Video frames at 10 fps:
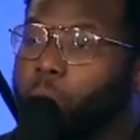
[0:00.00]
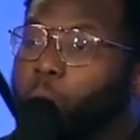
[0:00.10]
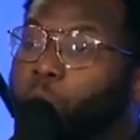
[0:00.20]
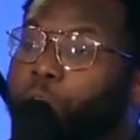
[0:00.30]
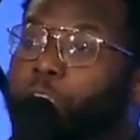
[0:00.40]

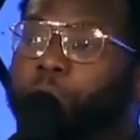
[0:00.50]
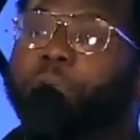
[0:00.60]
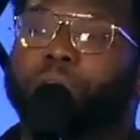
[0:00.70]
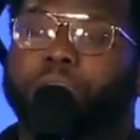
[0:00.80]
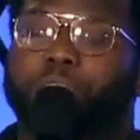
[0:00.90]
We're
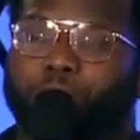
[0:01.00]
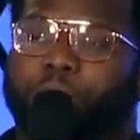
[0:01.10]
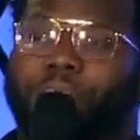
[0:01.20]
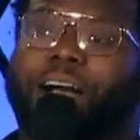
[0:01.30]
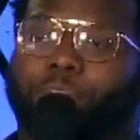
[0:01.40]
experiencing
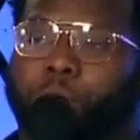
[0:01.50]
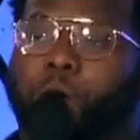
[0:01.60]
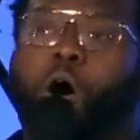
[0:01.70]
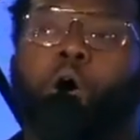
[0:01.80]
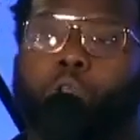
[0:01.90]
revival
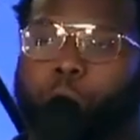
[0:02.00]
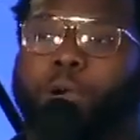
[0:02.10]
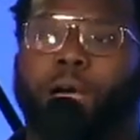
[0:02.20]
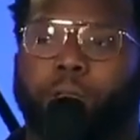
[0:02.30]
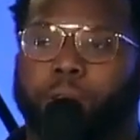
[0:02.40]
all
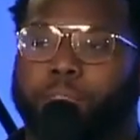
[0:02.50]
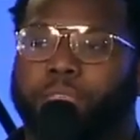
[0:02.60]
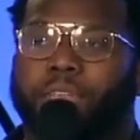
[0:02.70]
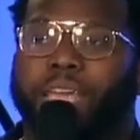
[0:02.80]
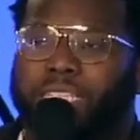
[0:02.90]
around the
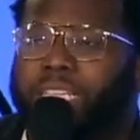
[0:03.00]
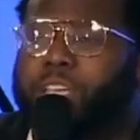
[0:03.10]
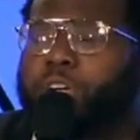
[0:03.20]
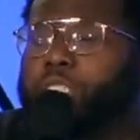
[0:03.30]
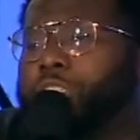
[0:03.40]
nation.
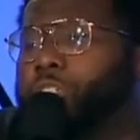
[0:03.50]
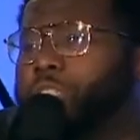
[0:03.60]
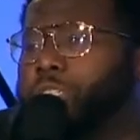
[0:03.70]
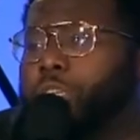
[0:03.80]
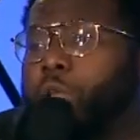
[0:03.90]
There are
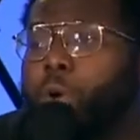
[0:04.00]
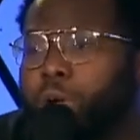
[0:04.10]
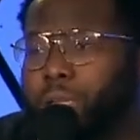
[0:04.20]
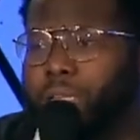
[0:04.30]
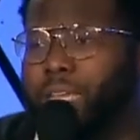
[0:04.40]
churches
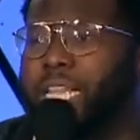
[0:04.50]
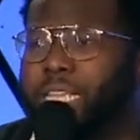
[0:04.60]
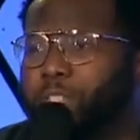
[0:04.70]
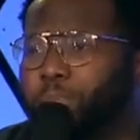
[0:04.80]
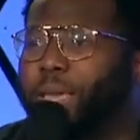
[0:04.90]
locally that in
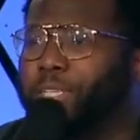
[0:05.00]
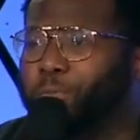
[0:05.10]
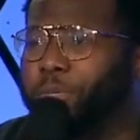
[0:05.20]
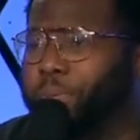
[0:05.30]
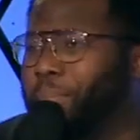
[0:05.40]
this past
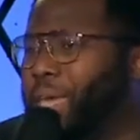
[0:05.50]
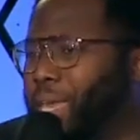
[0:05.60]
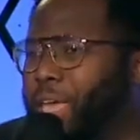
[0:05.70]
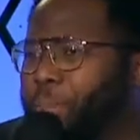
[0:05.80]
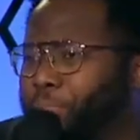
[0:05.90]
week met
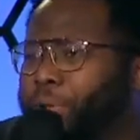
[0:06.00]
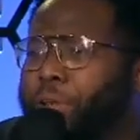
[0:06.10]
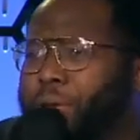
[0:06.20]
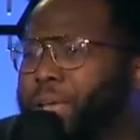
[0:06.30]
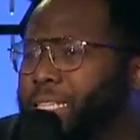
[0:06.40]
and had
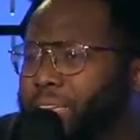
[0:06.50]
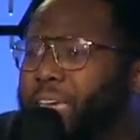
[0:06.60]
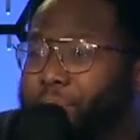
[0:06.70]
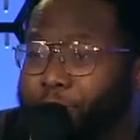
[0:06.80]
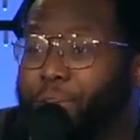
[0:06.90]
prayer nights
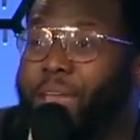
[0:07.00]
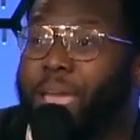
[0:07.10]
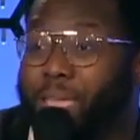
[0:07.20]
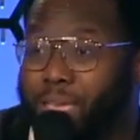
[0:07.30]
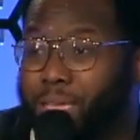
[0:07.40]
every
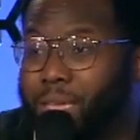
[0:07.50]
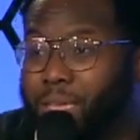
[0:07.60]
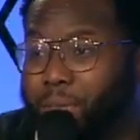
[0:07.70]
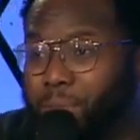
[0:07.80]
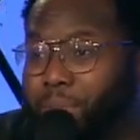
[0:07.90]
night
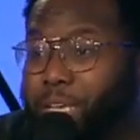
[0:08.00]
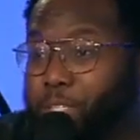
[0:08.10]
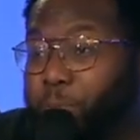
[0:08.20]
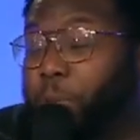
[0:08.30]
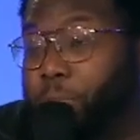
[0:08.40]
because
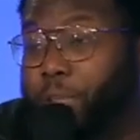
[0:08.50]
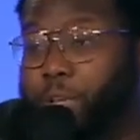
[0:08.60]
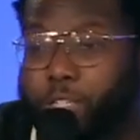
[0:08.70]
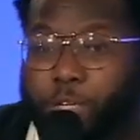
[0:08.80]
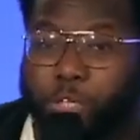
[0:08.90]
people in
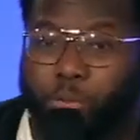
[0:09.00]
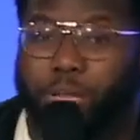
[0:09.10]
their church were